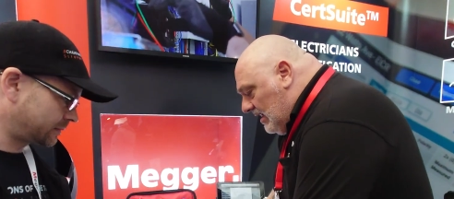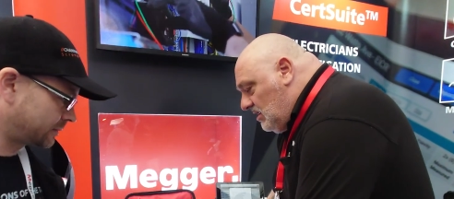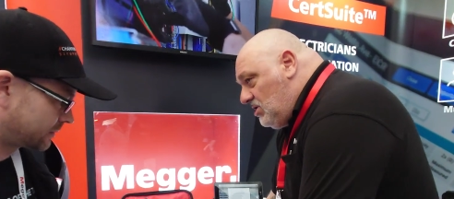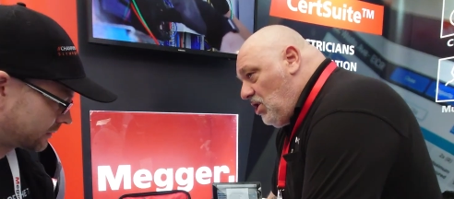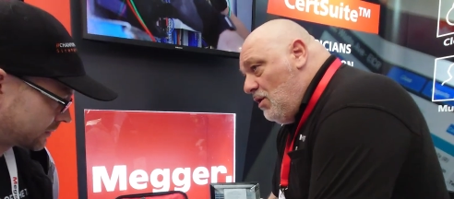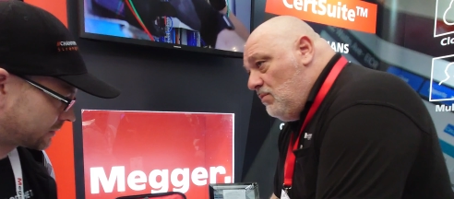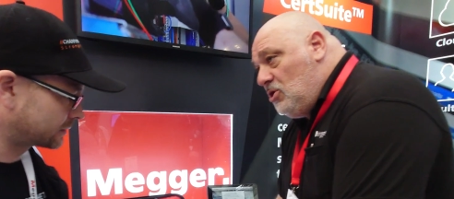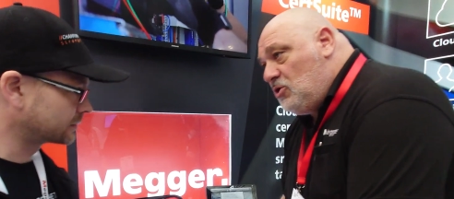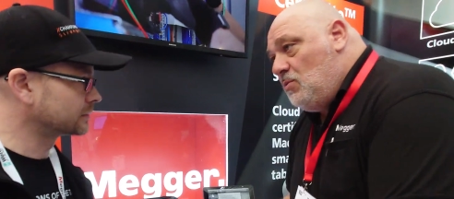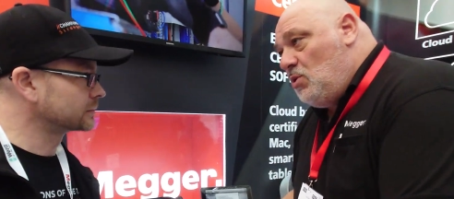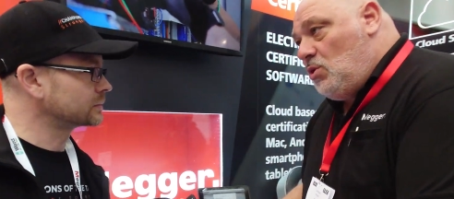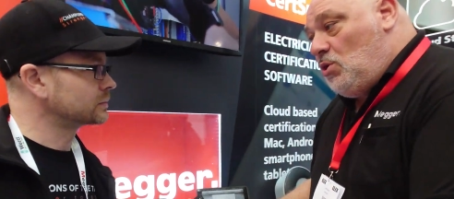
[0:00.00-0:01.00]
Speaker 1: get so much
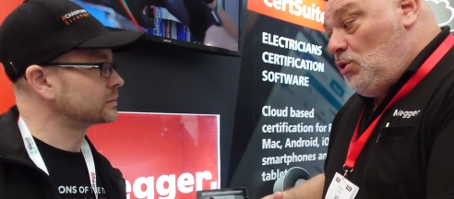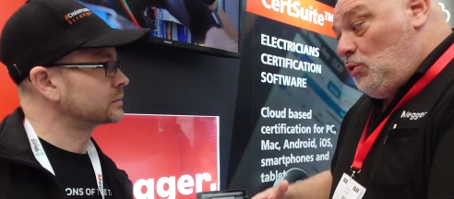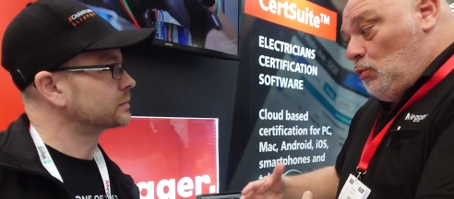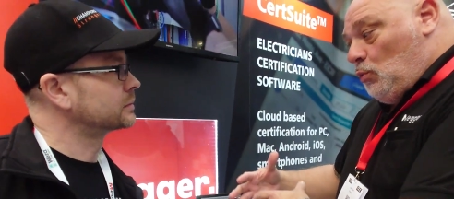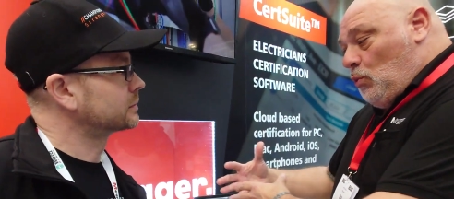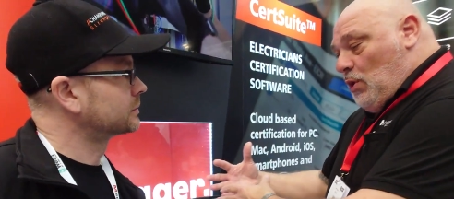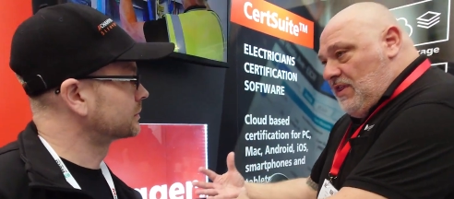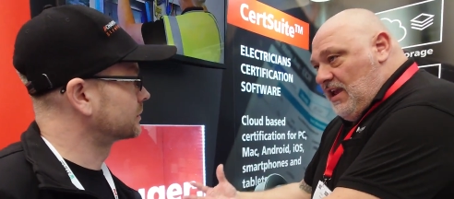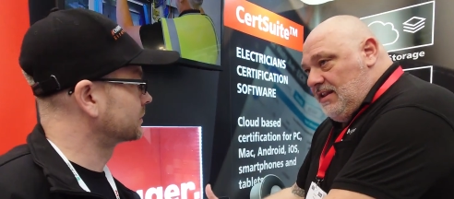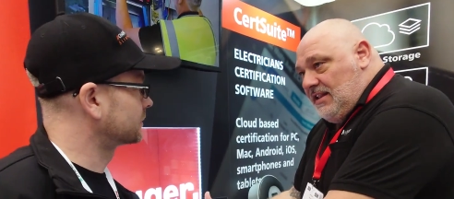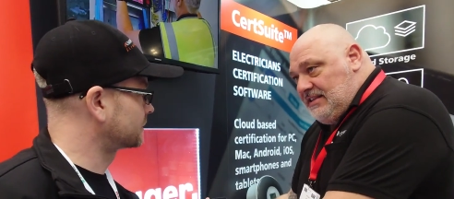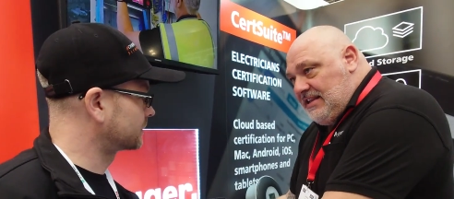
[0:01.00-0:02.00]
more
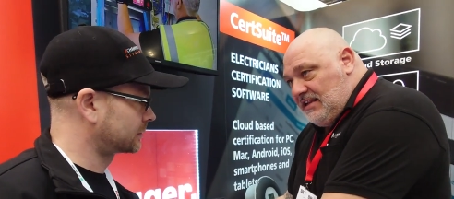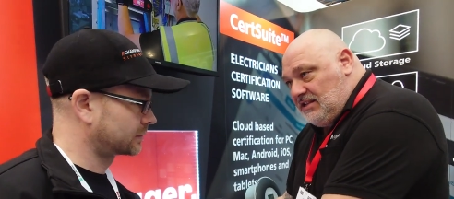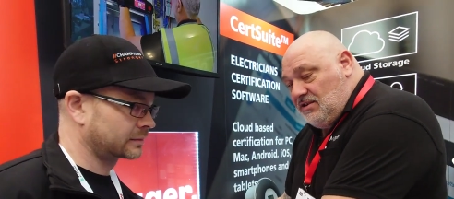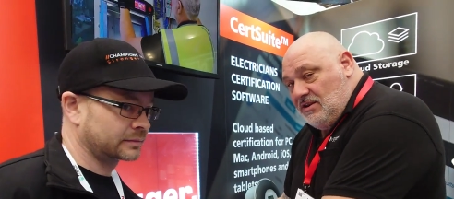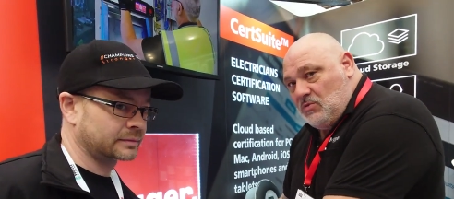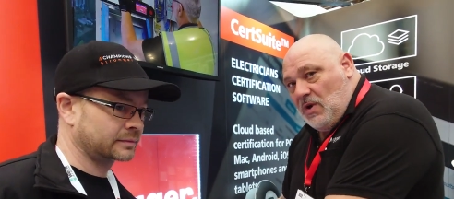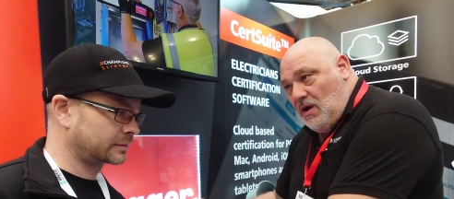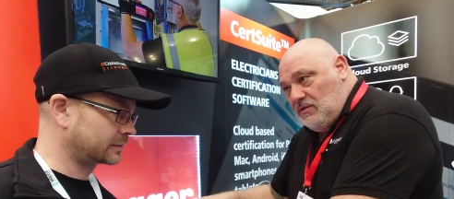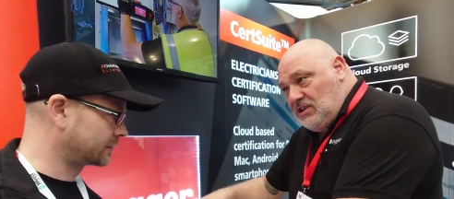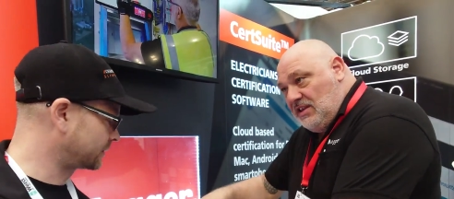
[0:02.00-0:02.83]
within the tester as well.